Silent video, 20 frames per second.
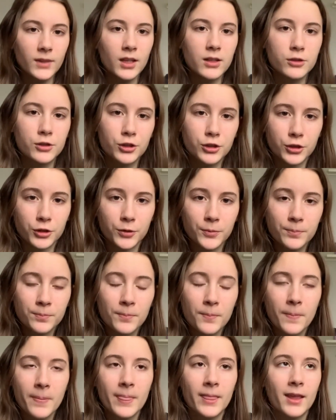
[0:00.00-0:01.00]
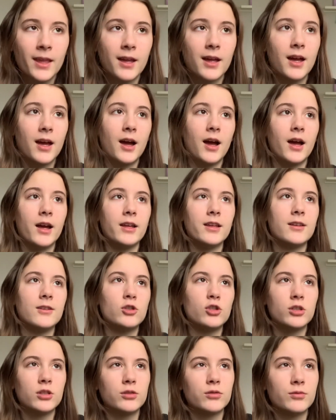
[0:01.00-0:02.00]
2, I
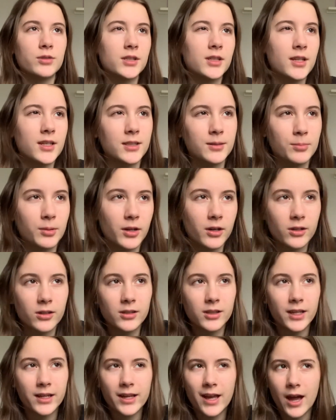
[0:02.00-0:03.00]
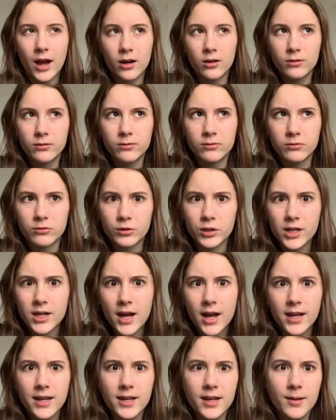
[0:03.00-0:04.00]
just realized better like how free
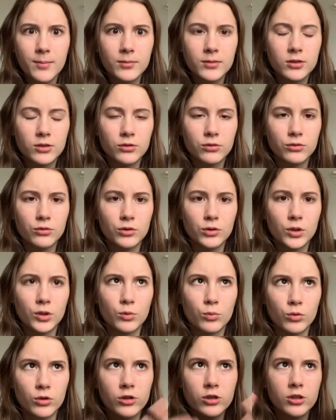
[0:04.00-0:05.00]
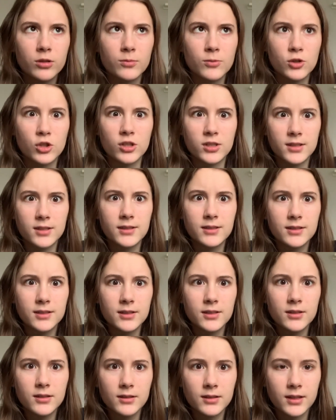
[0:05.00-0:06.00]
I am to worship Jesus
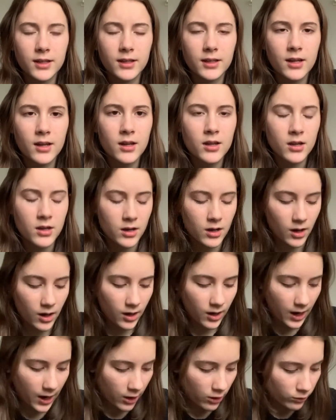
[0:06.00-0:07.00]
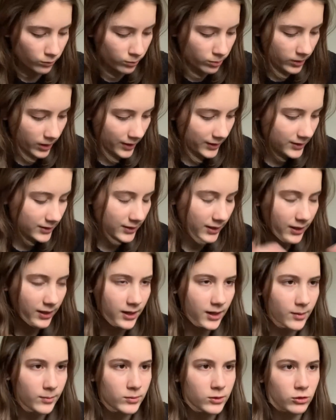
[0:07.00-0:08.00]
here, like how blessed I
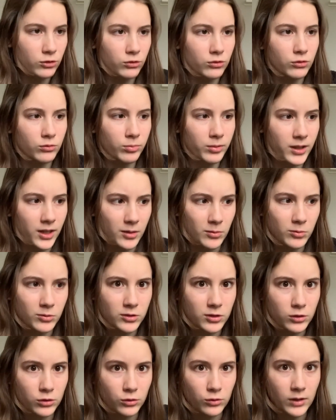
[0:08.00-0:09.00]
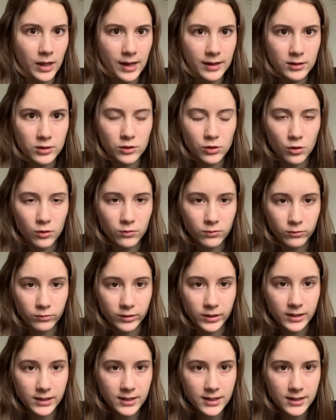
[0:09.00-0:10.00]
am to be able to do that so
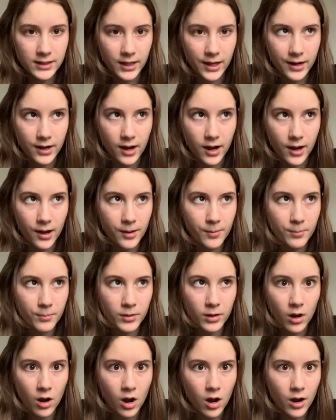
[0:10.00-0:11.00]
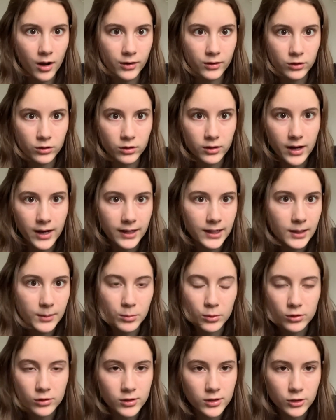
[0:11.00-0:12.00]
freely. Like, I'm not under any
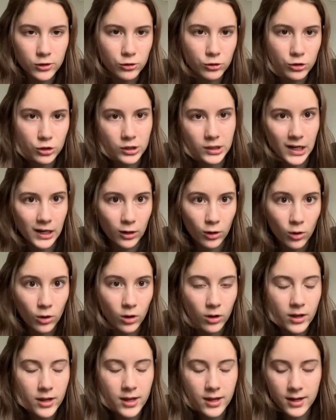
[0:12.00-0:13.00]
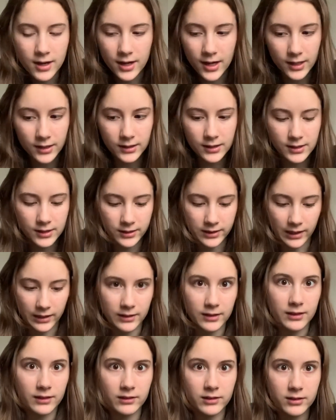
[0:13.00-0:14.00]
persecution at all, at least at
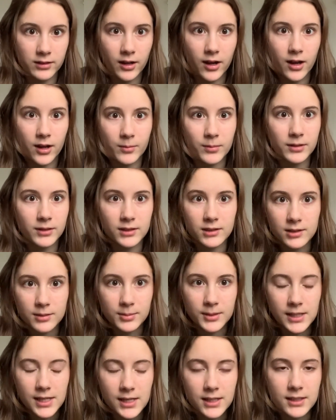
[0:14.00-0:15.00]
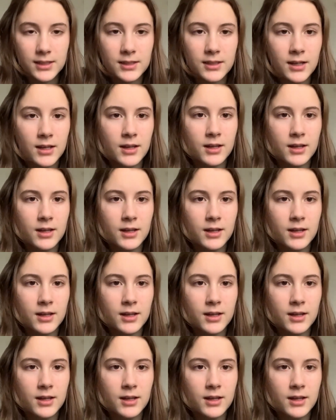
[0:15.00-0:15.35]
this time in this place.